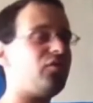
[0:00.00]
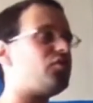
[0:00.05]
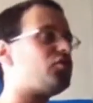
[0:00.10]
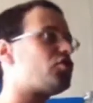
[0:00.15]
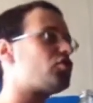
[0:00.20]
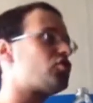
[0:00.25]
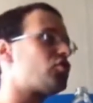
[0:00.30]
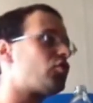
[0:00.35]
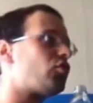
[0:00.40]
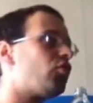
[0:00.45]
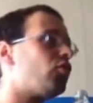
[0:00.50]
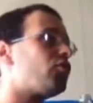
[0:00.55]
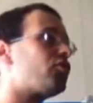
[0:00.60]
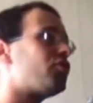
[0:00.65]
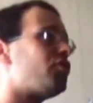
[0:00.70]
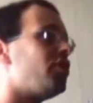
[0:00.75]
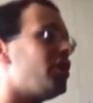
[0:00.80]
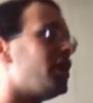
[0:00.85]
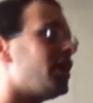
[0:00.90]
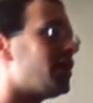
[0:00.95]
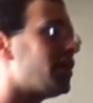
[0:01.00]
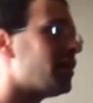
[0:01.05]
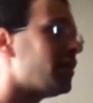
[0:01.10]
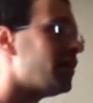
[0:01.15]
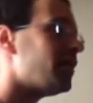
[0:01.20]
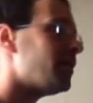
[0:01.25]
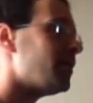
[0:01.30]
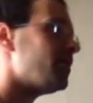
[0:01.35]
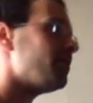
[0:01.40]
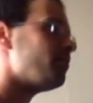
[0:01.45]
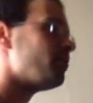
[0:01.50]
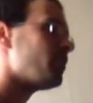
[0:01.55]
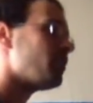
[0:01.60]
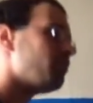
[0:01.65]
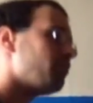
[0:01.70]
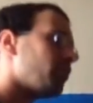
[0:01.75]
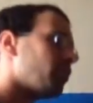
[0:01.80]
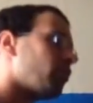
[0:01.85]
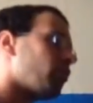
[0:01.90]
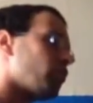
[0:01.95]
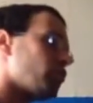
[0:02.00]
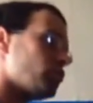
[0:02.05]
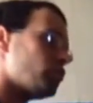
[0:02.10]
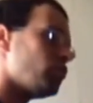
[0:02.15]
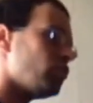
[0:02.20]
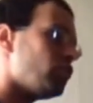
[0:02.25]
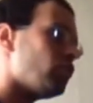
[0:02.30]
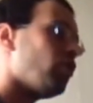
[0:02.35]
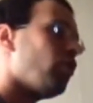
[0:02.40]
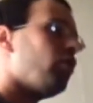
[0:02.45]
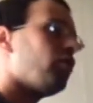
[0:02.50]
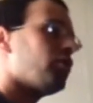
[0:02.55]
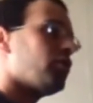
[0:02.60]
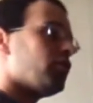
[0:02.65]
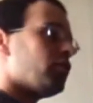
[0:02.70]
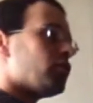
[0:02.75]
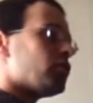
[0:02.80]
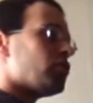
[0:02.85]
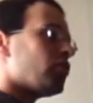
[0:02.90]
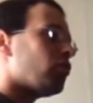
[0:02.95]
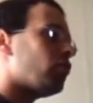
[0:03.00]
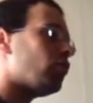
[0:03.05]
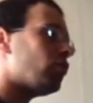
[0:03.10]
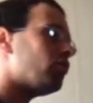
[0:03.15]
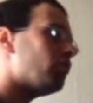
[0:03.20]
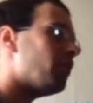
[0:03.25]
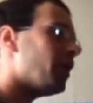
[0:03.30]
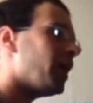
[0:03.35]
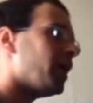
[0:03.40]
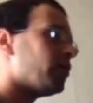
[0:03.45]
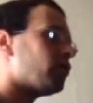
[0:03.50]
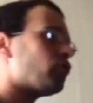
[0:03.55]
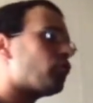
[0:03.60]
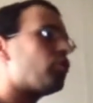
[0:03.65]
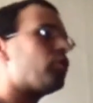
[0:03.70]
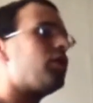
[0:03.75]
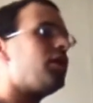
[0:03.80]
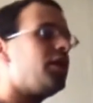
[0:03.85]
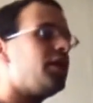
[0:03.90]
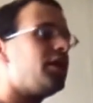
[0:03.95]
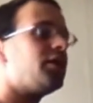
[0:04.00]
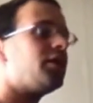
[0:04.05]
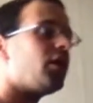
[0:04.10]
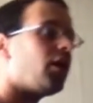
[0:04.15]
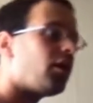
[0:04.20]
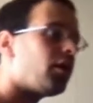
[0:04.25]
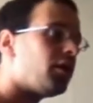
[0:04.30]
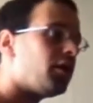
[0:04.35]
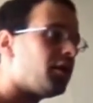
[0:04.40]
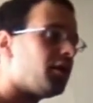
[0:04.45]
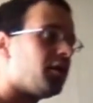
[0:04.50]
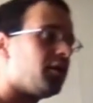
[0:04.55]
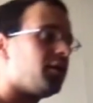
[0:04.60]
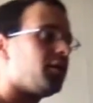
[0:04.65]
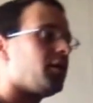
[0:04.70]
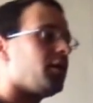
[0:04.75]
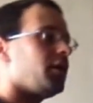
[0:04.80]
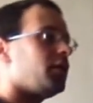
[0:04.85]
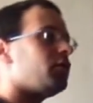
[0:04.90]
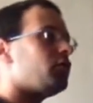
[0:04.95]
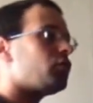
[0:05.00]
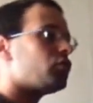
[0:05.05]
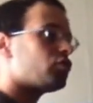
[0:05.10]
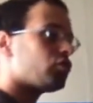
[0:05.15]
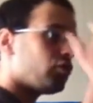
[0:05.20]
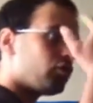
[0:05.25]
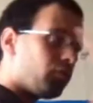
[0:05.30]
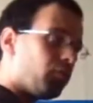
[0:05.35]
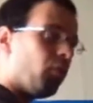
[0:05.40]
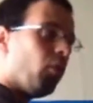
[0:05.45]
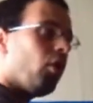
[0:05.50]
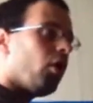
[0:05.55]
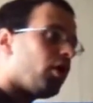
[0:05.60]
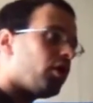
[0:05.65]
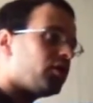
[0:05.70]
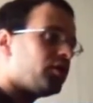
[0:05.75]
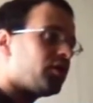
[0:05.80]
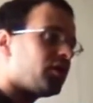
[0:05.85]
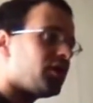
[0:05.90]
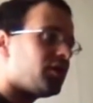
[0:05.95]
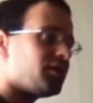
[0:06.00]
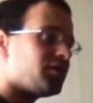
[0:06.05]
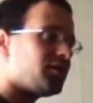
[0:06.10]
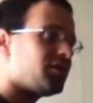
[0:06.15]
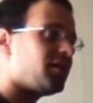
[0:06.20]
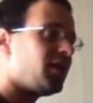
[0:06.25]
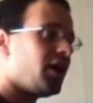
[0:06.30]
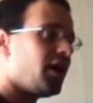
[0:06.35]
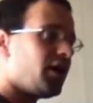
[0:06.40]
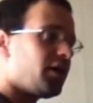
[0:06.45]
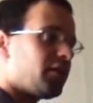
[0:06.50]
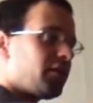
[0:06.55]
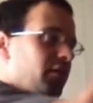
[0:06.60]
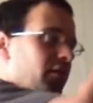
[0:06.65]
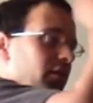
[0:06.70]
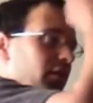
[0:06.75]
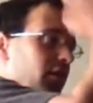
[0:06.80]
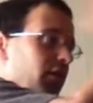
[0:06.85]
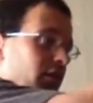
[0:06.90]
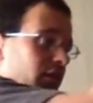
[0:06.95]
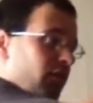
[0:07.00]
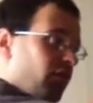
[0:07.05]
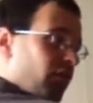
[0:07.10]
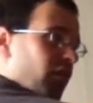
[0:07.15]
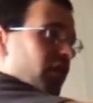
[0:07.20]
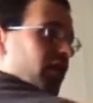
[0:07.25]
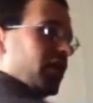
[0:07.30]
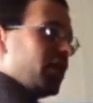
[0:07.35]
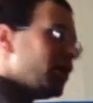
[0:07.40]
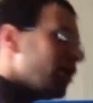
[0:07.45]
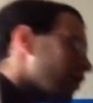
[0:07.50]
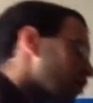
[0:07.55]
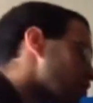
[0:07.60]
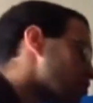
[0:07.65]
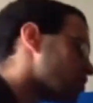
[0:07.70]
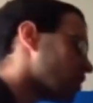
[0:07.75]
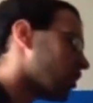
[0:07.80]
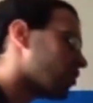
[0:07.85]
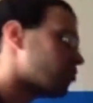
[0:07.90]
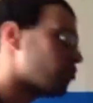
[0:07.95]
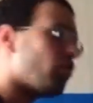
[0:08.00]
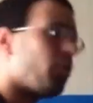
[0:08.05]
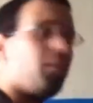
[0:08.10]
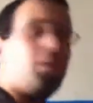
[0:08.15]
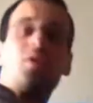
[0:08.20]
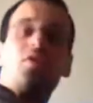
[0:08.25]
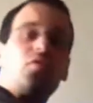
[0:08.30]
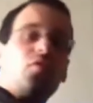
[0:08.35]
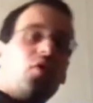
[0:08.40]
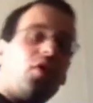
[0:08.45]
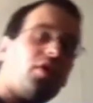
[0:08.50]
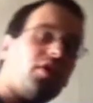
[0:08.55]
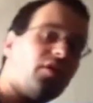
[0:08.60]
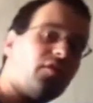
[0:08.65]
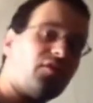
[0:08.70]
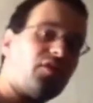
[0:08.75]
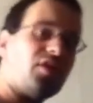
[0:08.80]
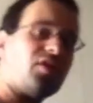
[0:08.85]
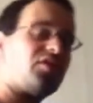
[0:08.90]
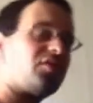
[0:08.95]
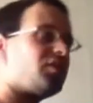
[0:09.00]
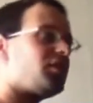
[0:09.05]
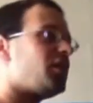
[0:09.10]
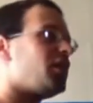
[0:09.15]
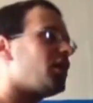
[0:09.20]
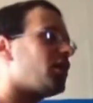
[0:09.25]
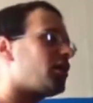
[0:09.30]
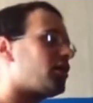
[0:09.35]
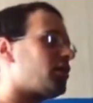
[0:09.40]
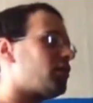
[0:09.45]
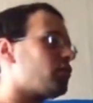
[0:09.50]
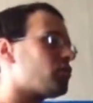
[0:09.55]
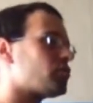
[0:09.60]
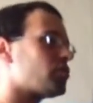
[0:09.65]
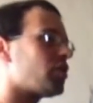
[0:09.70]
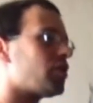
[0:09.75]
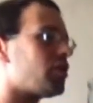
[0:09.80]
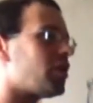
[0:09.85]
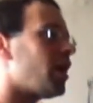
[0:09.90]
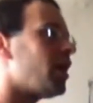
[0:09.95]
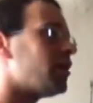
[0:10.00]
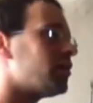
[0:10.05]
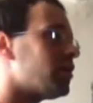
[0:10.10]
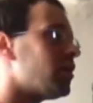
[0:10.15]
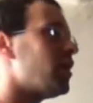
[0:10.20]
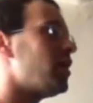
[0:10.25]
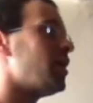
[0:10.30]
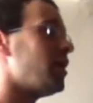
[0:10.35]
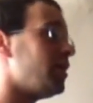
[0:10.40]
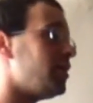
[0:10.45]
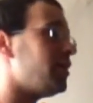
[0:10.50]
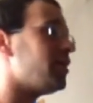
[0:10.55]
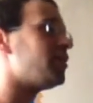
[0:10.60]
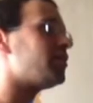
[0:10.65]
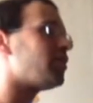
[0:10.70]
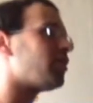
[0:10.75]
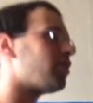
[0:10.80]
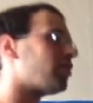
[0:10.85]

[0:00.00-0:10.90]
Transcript: system, again, healthy amount, which is a good thing, because, you know, he was a good man, good leader, and we should mourn his death. Three years, October 20th